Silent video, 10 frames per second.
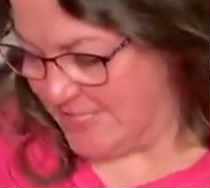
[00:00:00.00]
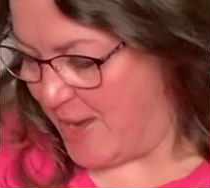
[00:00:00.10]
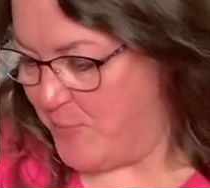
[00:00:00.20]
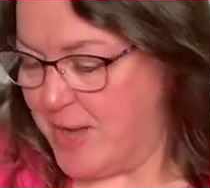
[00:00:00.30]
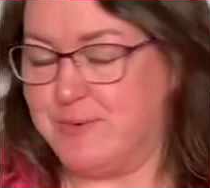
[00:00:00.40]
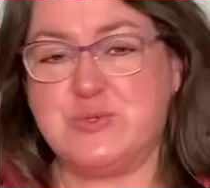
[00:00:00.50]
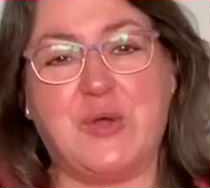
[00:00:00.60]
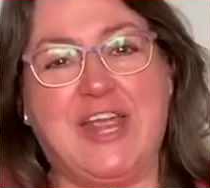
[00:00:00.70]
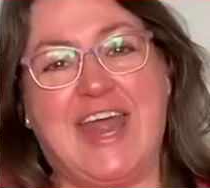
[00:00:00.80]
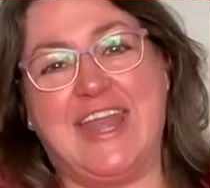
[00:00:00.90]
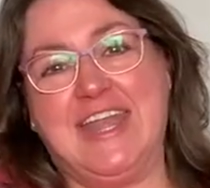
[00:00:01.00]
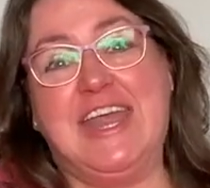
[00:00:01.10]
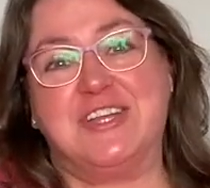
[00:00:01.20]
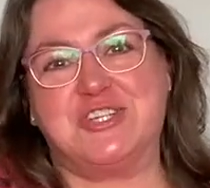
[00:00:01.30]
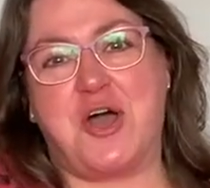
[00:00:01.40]
time when I was working at a
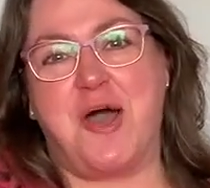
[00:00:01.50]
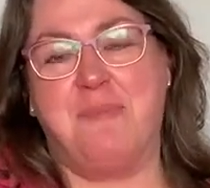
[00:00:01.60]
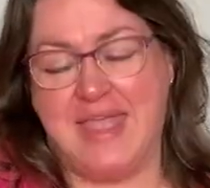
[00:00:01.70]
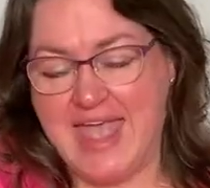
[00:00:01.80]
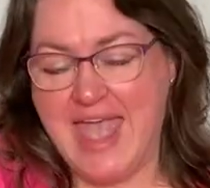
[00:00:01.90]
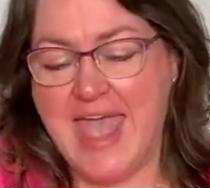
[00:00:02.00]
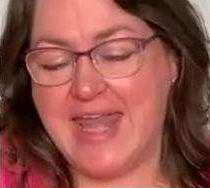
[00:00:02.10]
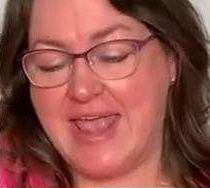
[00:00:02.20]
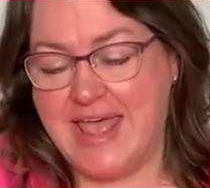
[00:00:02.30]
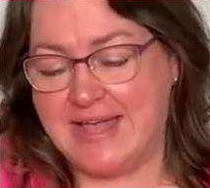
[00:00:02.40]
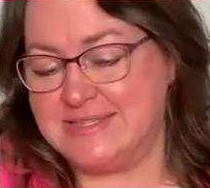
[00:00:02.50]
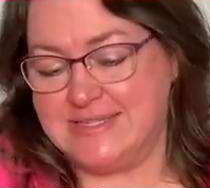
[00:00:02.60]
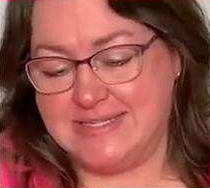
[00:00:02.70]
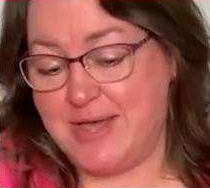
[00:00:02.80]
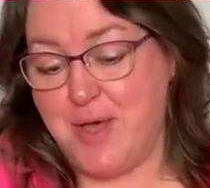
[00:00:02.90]
knit shop and I
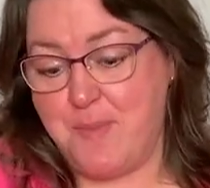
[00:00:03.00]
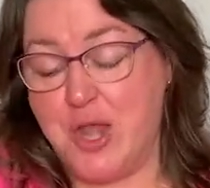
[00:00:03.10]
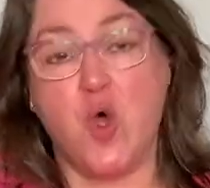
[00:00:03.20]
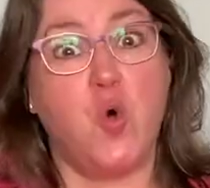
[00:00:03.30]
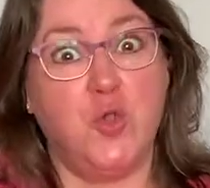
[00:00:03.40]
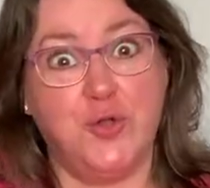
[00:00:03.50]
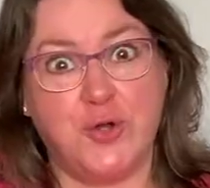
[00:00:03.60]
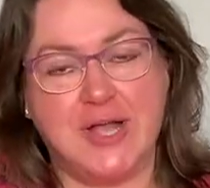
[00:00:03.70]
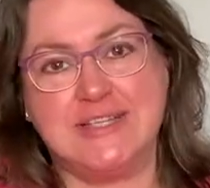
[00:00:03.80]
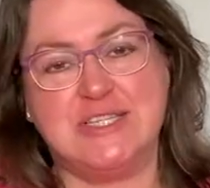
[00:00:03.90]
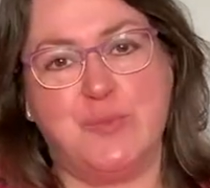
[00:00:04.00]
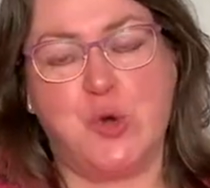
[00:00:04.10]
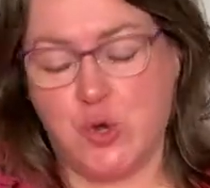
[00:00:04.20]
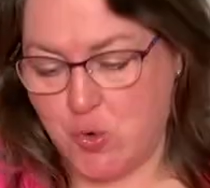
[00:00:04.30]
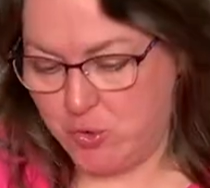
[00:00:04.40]
asked an older
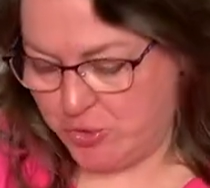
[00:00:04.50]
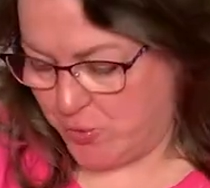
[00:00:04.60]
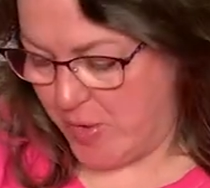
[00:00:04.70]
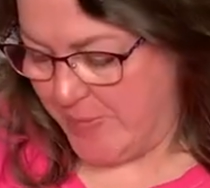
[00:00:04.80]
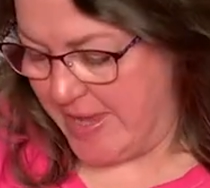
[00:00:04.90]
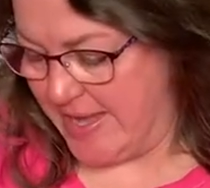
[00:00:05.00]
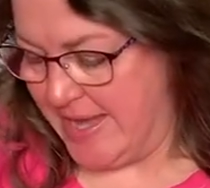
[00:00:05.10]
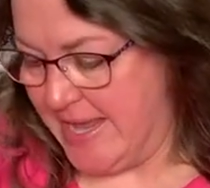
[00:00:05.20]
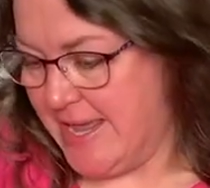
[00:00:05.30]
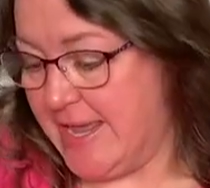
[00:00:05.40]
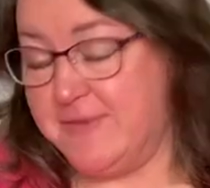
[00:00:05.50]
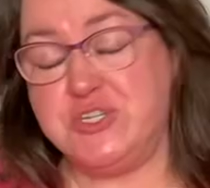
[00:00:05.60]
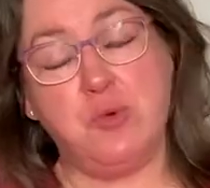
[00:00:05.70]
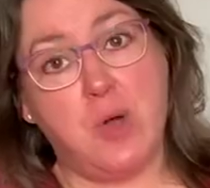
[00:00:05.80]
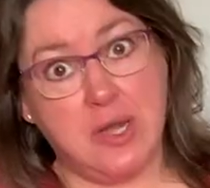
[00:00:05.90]
customer, an older woman, if
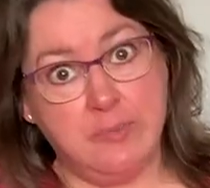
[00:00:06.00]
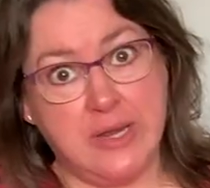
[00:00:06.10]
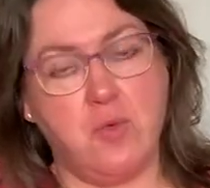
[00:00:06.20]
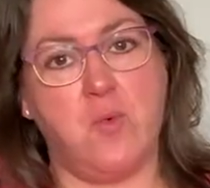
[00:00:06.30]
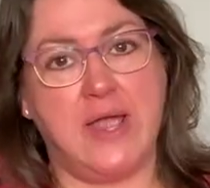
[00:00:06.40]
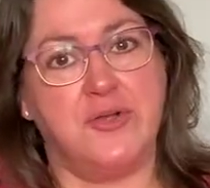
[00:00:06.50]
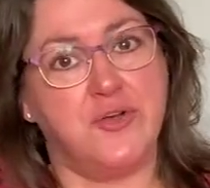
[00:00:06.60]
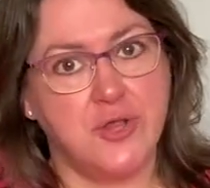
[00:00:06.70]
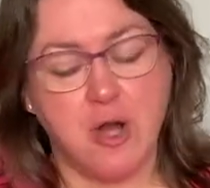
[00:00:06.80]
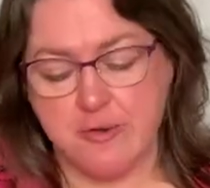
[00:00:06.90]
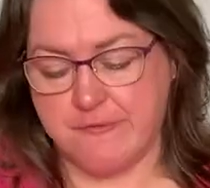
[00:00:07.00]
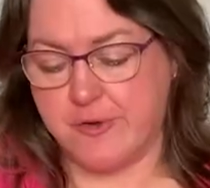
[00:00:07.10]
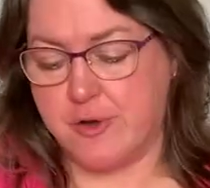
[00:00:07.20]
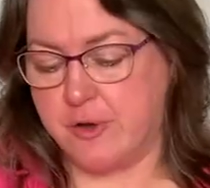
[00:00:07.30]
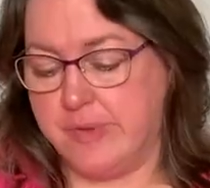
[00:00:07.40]
she wanted me to wind her yarn
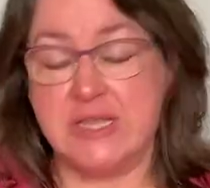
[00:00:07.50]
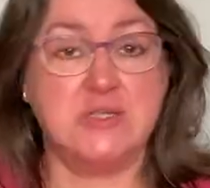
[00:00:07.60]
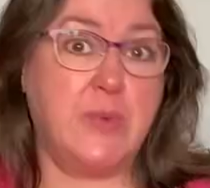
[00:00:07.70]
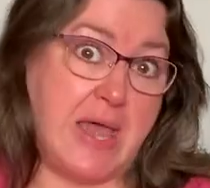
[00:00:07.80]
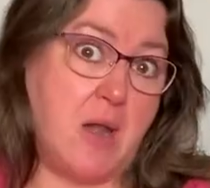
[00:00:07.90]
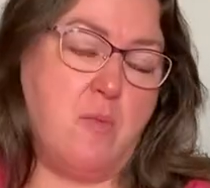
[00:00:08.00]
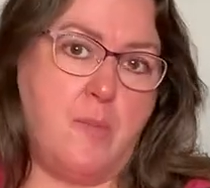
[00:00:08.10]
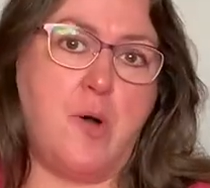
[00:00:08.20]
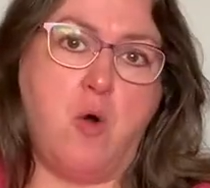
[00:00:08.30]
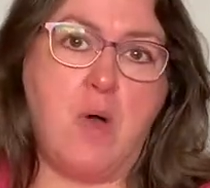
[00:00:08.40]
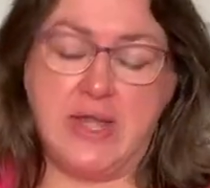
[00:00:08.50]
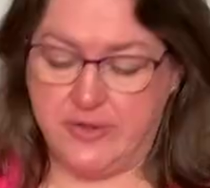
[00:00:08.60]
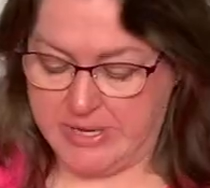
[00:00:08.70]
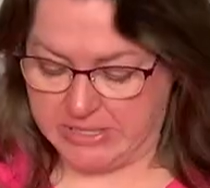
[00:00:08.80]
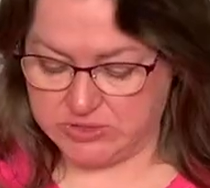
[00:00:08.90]
for her because we had a ball winder
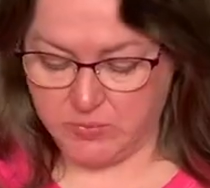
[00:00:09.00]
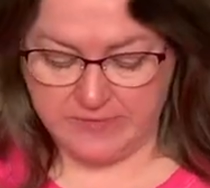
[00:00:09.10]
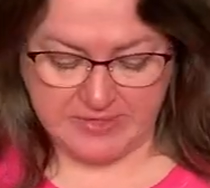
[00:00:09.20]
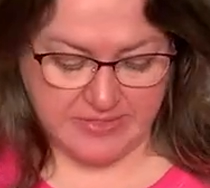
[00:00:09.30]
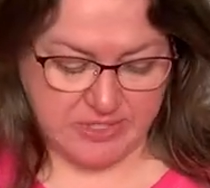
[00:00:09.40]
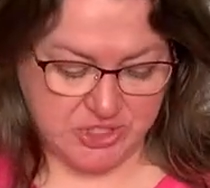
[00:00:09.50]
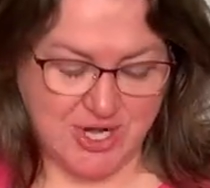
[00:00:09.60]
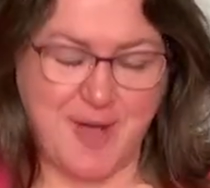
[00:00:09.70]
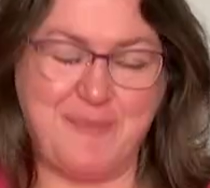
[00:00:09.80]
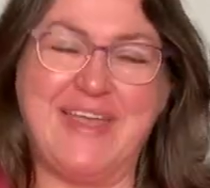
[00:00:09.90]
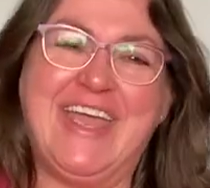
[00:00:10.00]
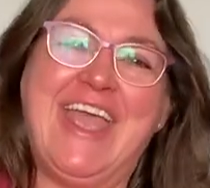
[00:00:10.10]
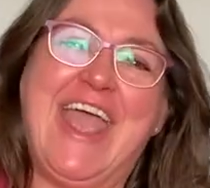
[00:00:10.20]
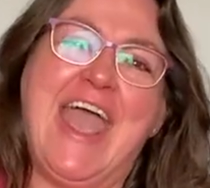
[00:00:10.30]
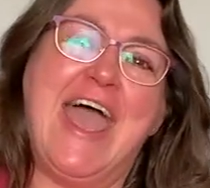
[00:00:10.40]
and a Swift at the shop.
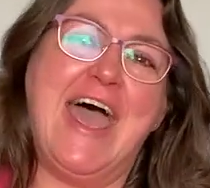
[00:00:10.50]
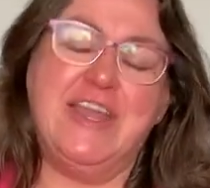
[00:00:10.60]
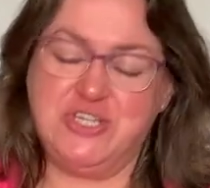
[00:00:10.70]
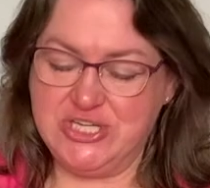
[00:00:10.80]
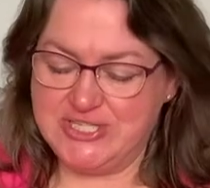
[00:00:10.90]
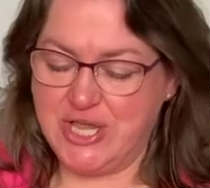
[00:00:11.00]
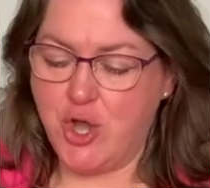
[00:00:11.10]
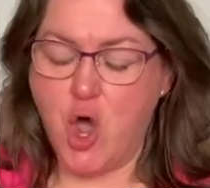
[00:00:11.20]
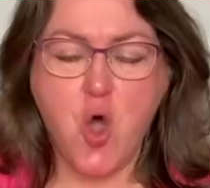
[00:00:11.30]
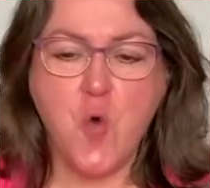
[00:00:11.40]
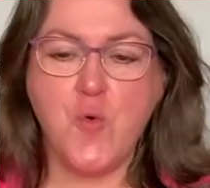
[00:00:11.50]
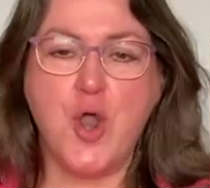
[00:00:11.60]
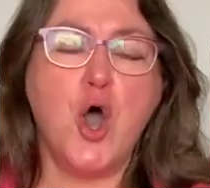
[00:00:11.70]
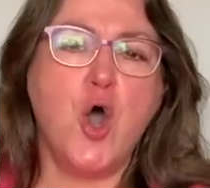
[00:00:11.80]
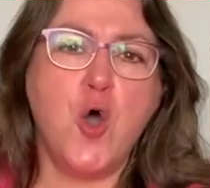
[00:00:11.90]
And she said, "Oh
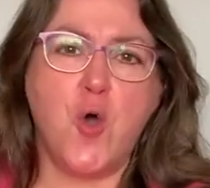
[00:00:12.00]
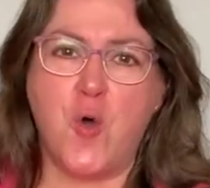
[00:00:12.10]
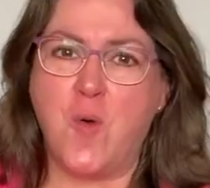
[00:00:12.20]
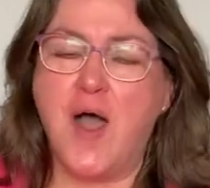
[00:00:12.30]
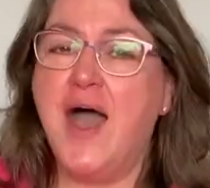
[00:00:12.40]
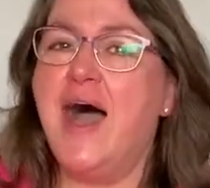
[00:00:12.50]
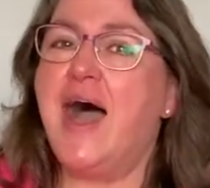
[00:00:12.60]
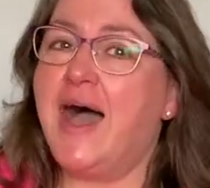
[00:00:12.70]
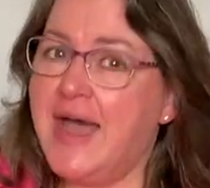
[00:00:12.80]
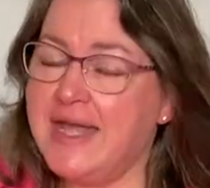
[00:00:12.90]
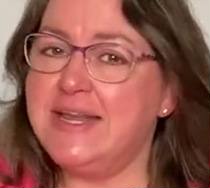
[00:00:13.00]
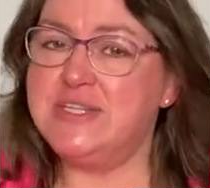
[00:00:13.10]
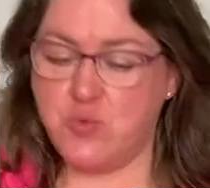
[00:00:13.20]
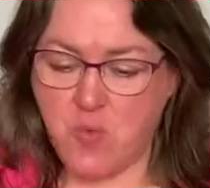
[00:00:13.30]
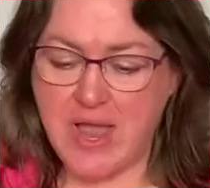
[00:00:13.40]
no, I need
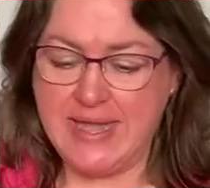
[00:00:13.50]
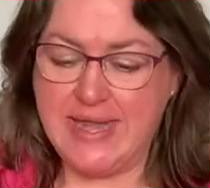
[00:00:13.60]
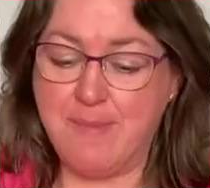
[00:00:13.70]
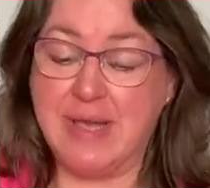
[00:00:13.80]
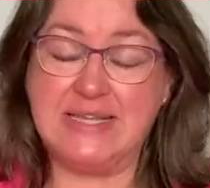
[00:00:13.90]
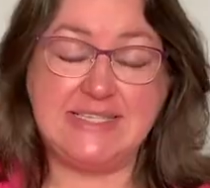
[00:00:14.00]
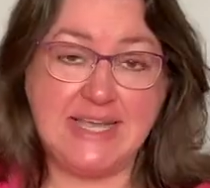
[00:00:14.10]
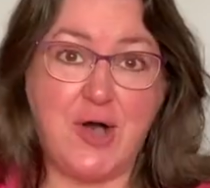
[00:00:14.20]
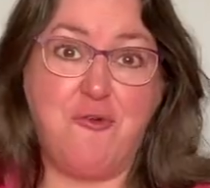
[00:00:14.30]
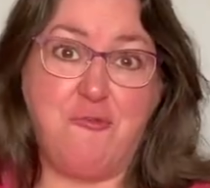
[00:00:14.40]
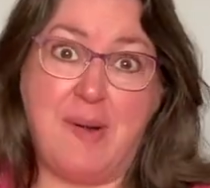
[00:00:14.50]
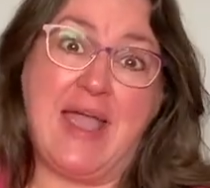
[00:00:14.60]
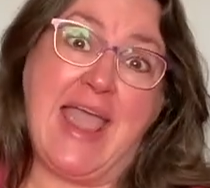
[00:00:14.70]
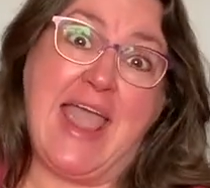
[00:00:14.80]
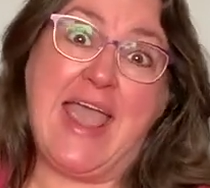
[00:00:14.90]
to wind it myself by
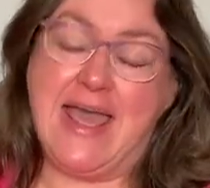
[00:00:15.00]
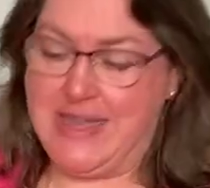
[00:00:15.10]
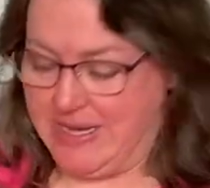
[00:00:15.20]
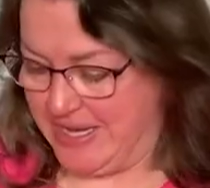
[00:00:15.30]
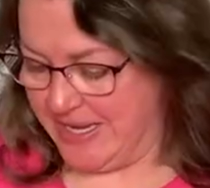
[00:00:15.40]
hand."